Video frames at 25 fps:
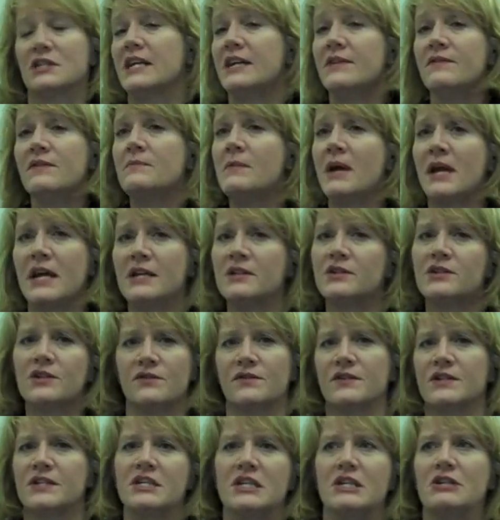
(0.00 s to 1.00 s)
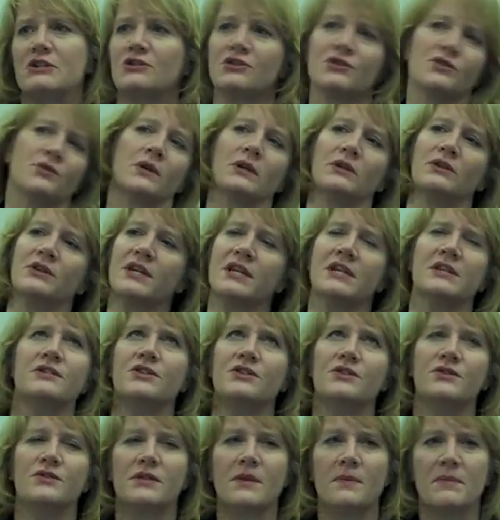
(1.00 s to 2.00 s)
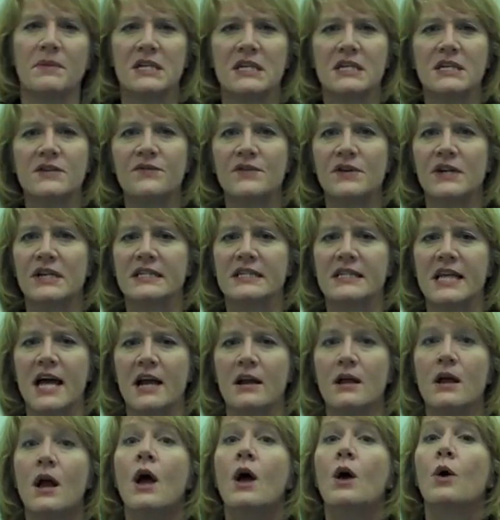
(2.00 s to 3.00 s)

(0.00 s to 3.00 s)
even my in-service teachers who are looking to do something different, is that